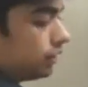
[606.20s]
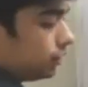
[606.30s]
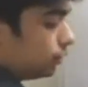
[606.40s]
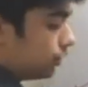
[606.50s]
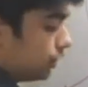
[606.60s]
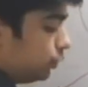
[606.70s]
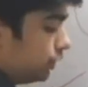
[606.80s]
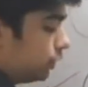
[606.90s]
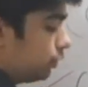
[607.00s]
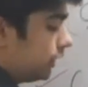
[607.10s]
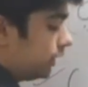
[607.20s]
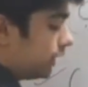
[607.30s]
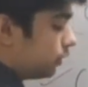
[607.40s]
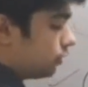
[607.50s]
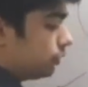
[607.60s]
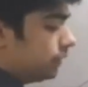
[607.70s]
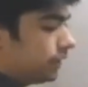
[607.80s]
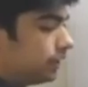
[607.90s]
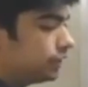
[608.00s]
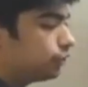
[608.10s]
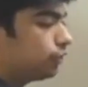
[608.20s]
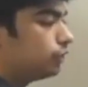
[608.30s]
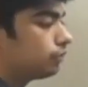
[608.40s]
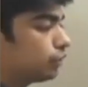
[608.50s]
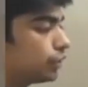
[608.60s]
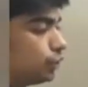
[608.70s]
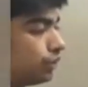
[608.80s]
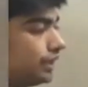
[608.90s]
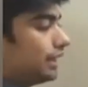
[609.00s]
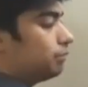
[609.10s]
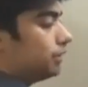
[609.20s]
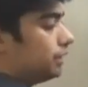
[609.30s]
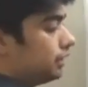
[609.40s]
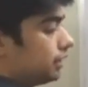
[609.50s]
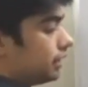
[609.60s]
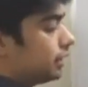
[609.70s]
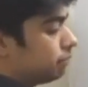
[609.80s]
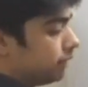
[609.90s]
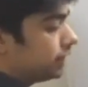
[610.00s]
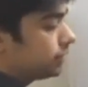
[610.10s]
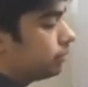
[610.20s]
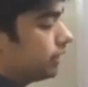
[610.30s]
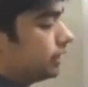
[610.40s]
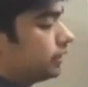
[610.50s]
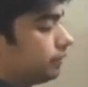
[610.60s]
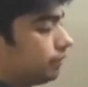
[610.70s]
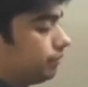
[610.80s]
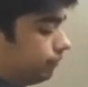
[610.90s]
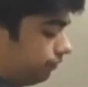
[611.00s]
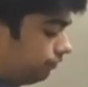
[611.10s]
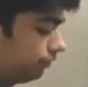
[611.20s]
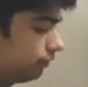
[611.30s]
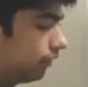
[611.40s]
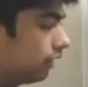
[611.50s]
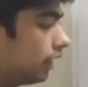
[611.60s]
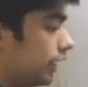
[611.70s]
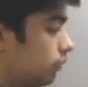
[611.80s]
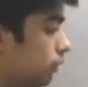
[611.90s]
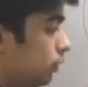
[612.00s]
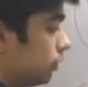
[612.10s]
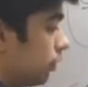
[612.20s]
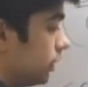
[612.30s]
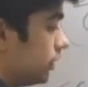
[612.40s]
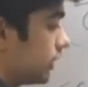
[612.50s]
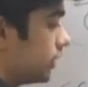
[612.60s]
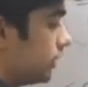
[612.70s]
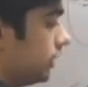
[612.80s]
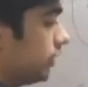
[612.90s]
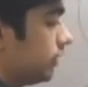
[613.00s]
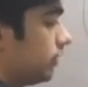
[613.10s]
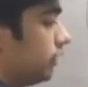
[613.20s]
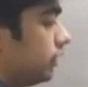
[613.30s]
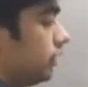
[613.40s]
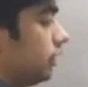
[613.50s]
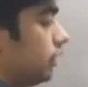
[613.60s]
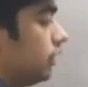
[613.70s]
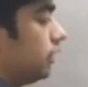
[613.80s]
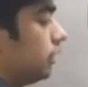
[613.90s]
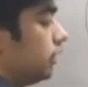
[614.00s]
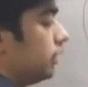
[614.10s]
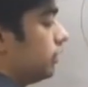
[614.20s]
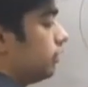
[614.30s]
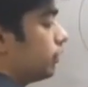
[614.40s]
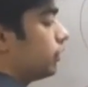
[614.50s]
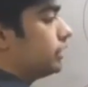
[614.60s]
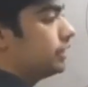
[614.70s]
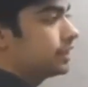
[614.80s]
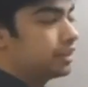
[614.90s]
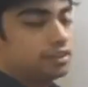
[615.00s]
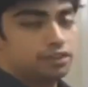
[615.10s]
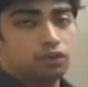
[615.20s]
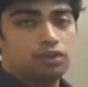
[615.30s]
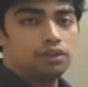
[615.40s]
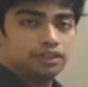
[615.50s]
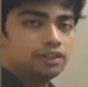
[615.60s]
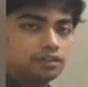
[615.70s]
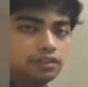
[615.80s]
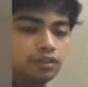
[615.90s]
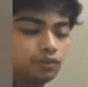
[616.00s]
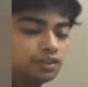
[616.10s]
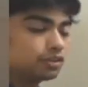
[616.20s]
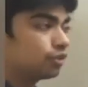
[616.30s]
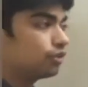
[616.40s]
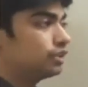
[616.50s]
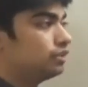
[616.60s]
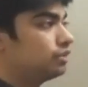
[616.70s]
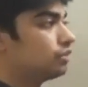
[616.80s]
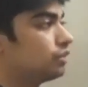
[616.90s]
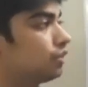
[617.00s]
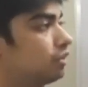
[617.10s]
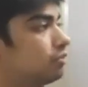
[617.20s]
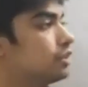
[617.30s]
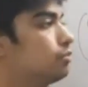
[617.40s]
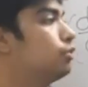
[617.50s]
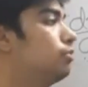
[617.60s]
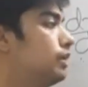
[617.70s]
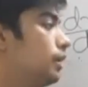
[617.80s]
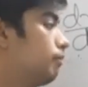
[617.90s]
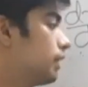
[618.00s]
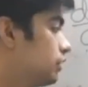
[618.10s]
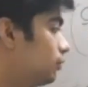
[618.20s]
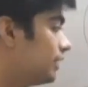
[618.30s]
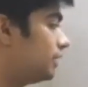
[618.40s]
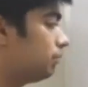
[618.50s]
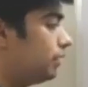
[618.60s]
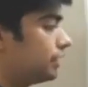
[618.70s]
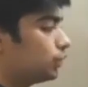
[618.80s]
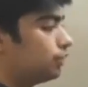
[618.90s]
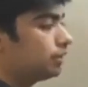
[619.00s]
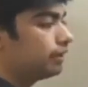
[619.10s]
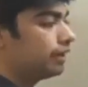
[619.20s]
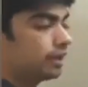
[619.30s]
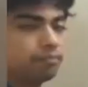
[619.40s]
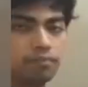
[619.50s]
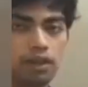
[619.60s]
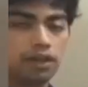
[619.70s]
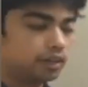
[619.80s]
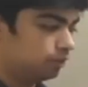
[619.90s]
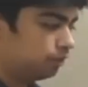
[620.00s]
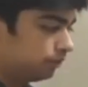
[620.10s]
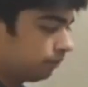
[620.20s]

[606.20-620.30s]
So Q into T can also be written as volume. Now QT can be replaced by IW or injection rate, because injection is the only thing which is causing all of this movement. So we can replace QT by IW,